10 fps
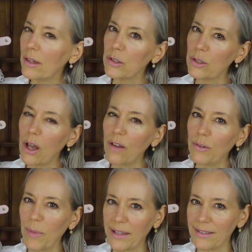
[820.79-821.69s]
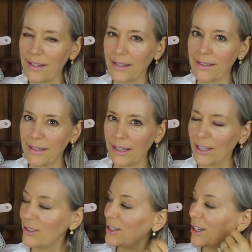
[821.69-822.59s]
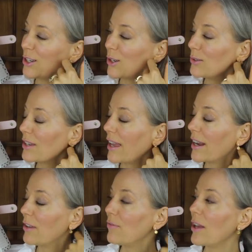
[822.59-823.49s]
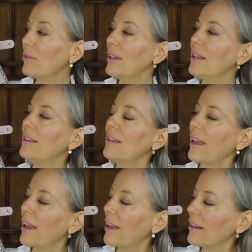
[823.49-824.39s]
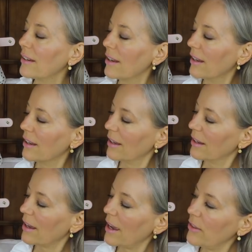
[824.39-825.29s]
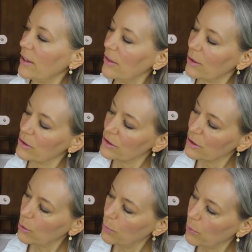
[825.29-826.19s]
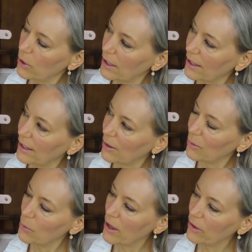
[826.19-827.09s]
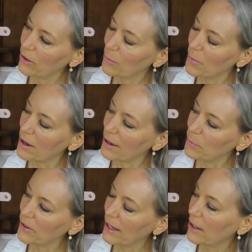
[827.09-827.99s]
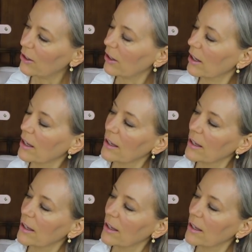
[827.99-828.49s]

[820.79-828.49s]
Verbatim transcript: soft pastel sticky, sticky notes and I found these and I think they're so pretty with my planner.